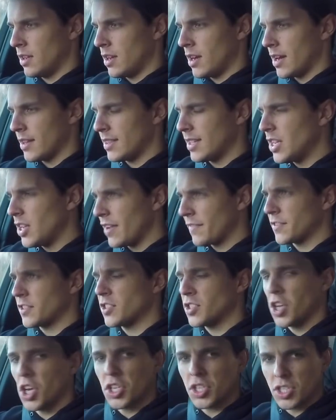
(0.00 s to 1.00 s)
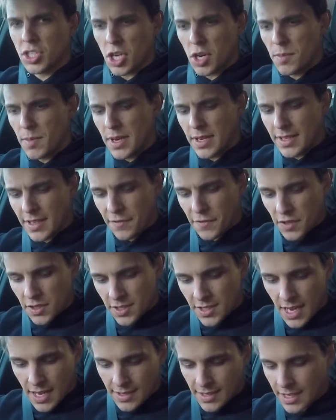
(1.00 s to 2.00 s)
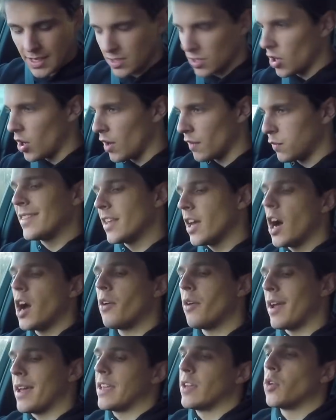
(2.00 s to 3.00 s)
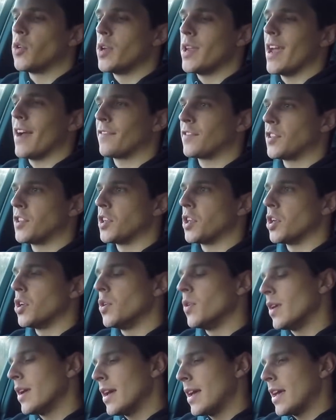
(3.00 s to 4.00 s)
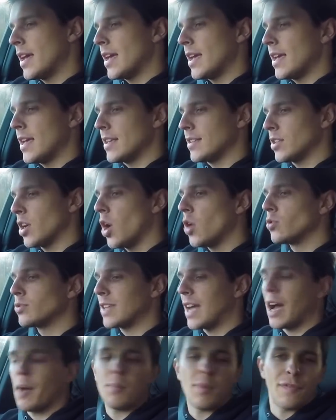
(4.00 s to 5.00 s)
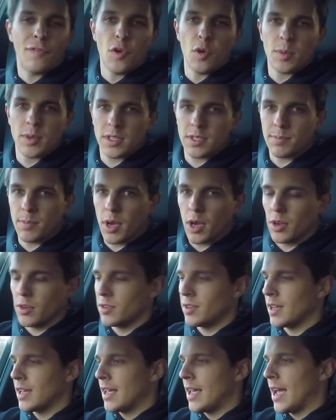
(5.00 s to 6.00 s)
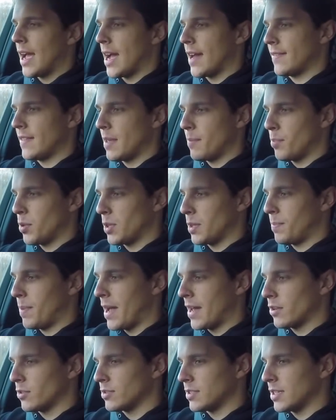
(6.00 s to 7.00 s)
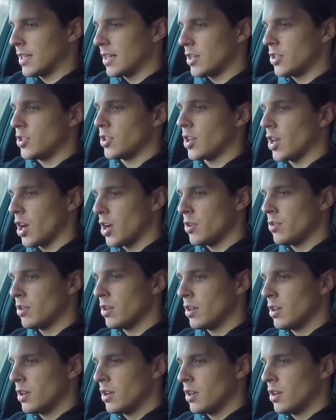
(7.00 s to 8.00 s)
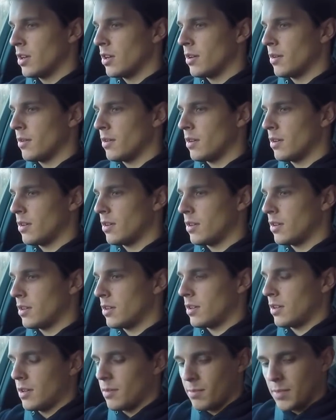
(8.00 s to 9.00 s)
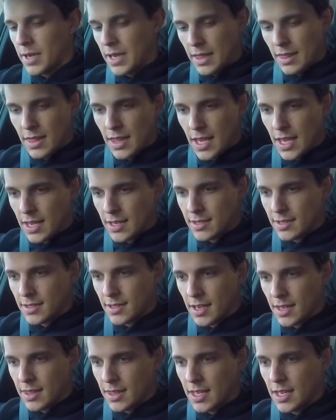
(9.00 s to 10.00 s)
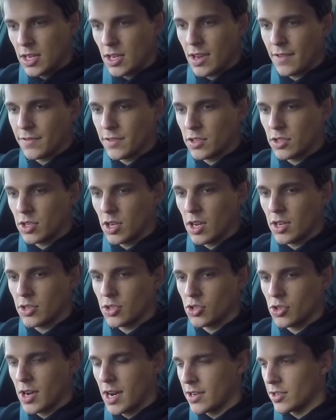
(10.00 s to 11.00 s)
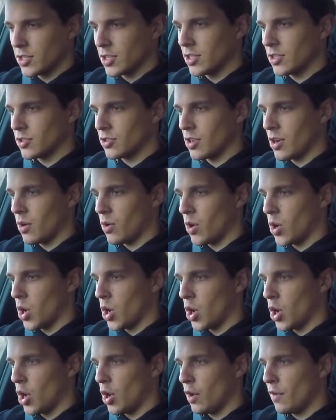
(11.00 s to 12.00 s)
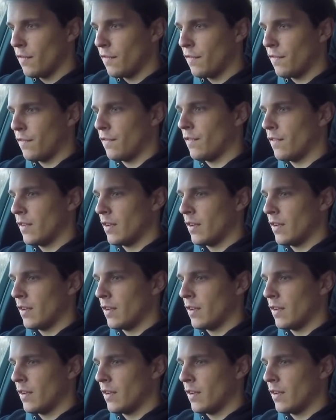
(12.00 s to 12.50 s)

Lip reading: I think you have to turn so many different settings off. In the R8, all you have to do is hold down performance mode and then put the paddles in and you go. But in this, I think you have to turn traction control off.